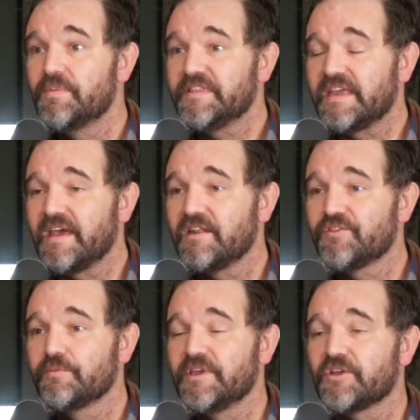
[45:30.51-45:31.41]
But they kind
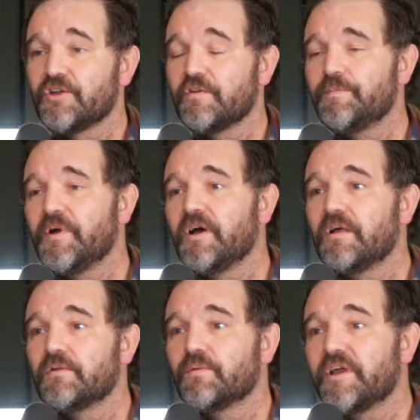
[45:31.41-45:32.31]
of threw me a
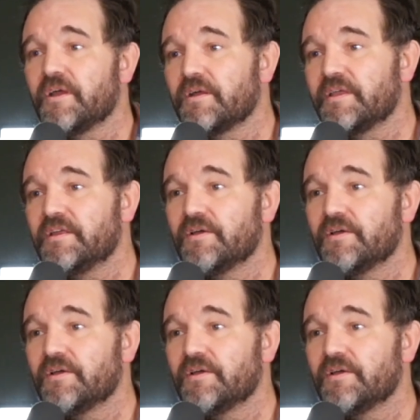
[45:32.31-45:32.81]
curveball where,